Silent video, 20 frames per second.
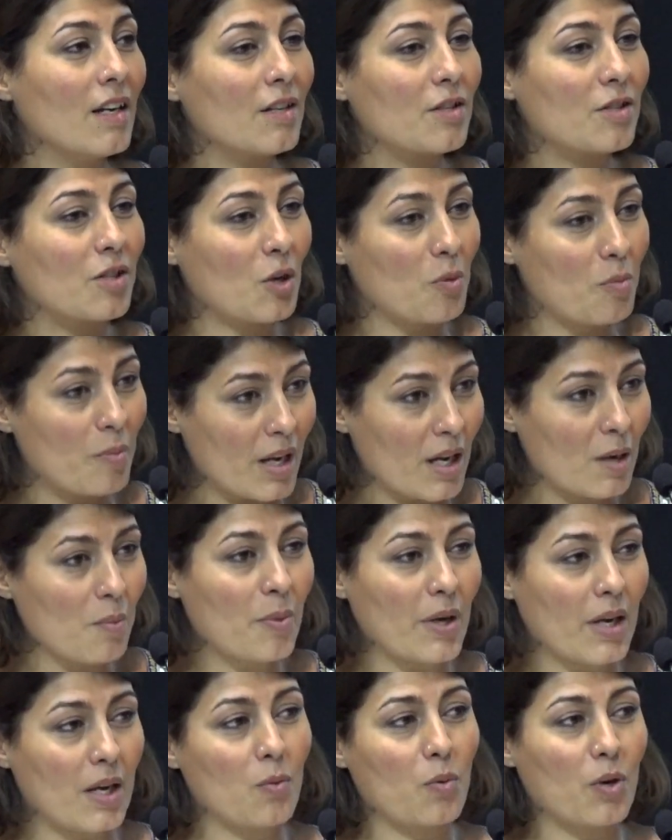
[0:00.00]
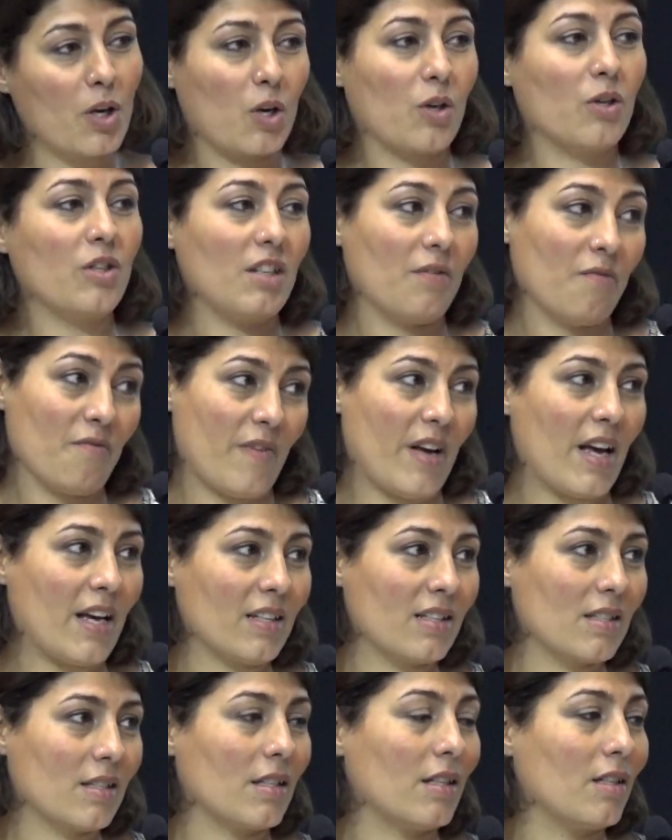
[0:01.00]
So maybe we could
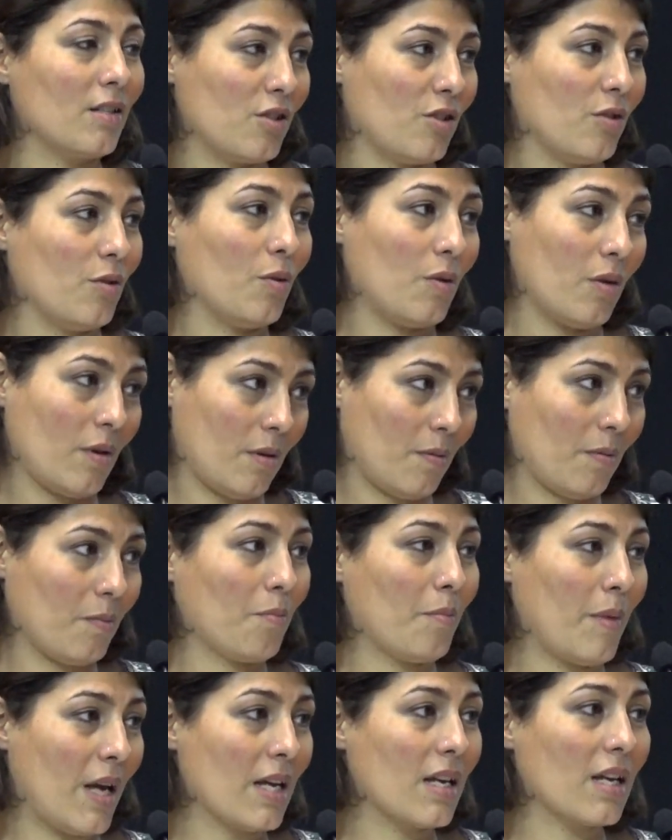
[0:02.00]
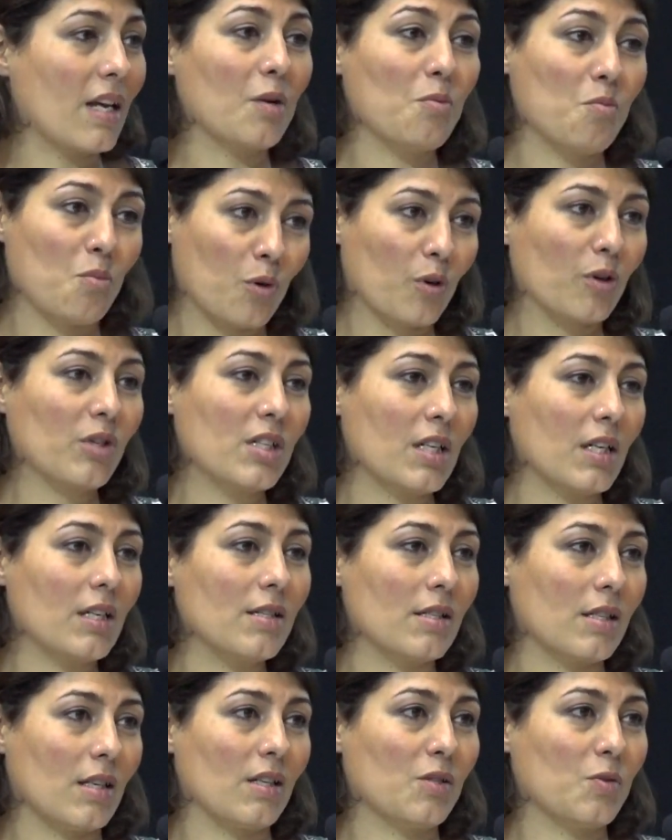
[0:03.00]
invest into making more
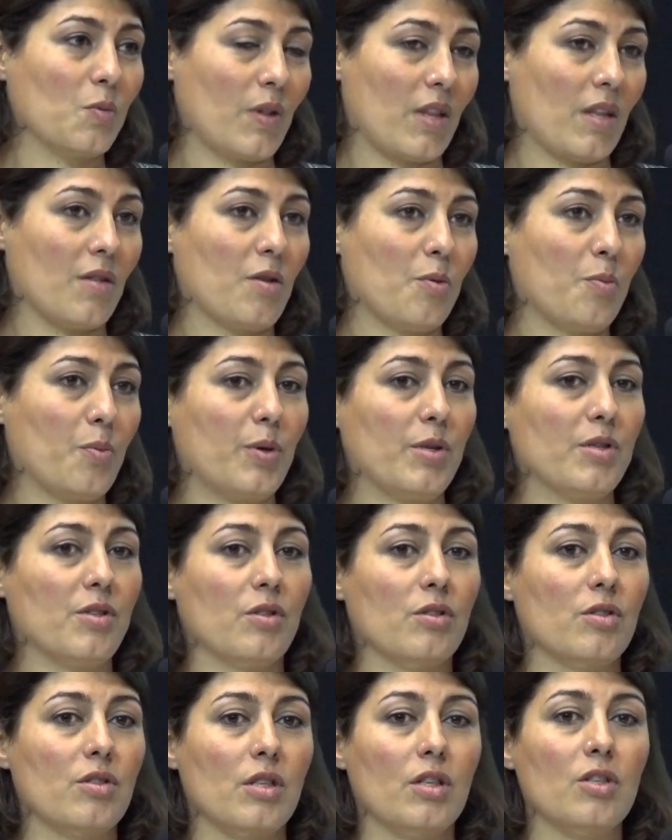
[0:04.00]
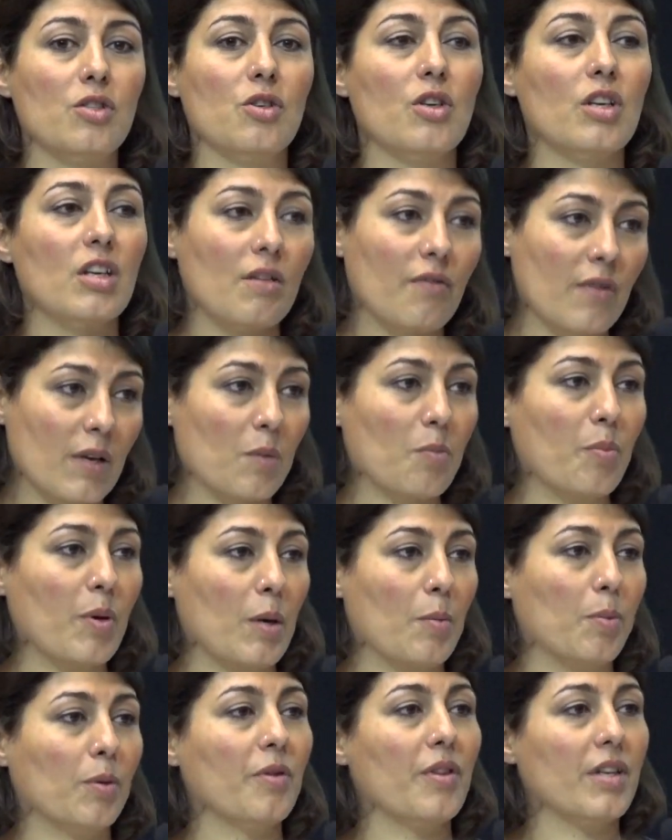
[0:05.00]
TCs within the prisons, into giving
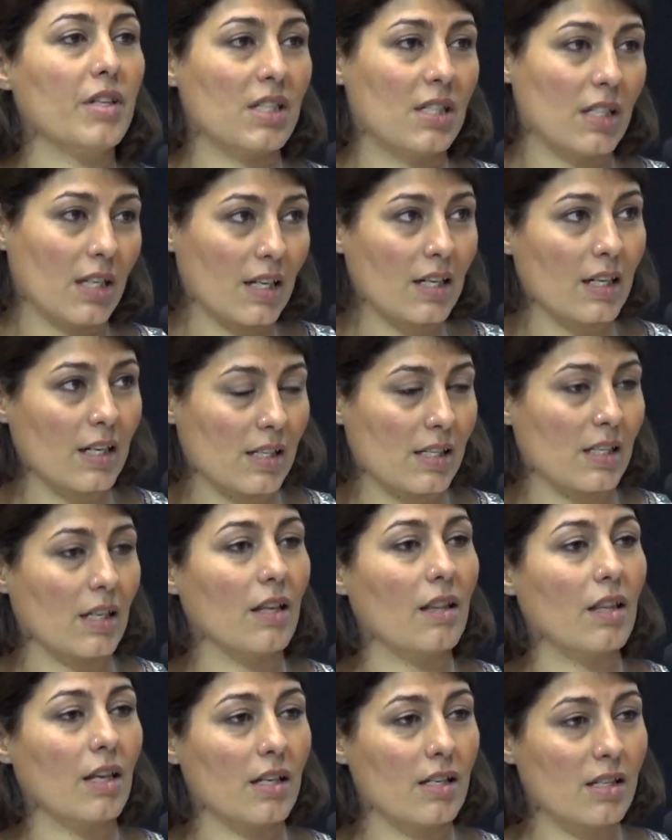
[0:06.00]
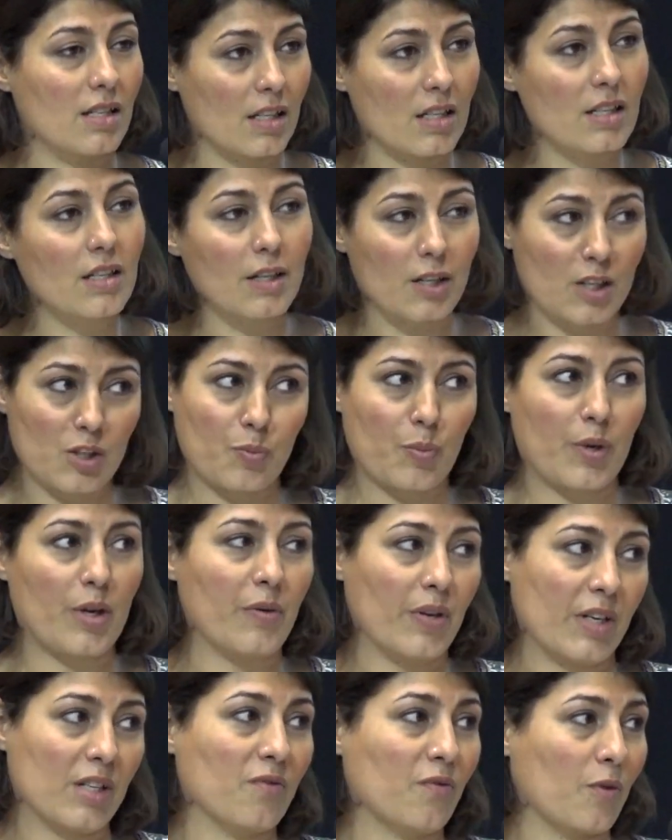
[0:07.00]
people the dignity they didn't
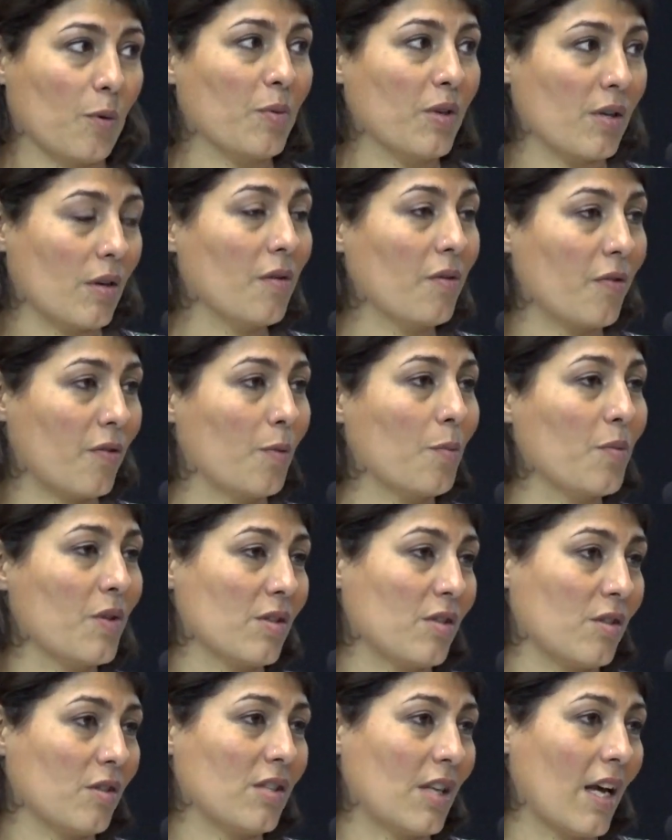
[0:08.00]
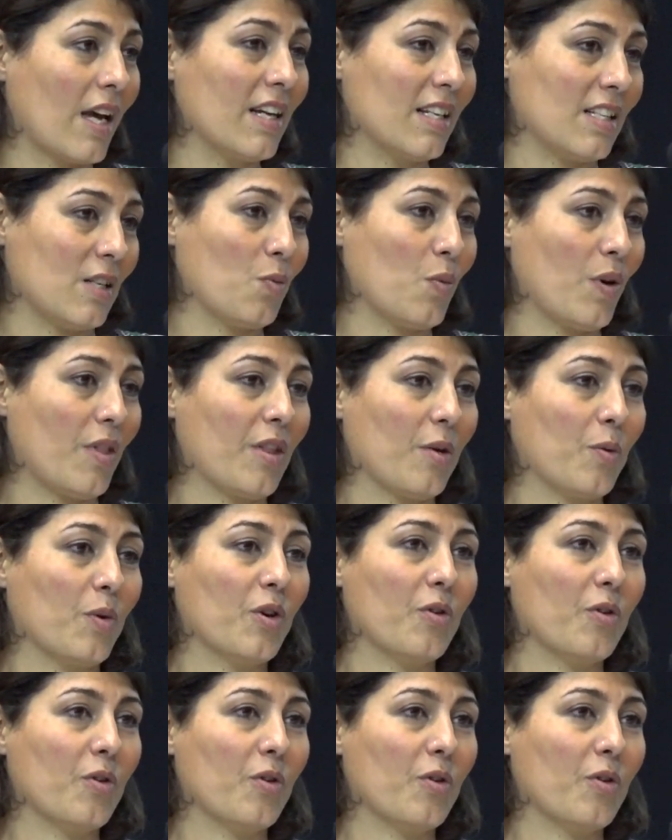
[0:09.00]
experience from the society when they were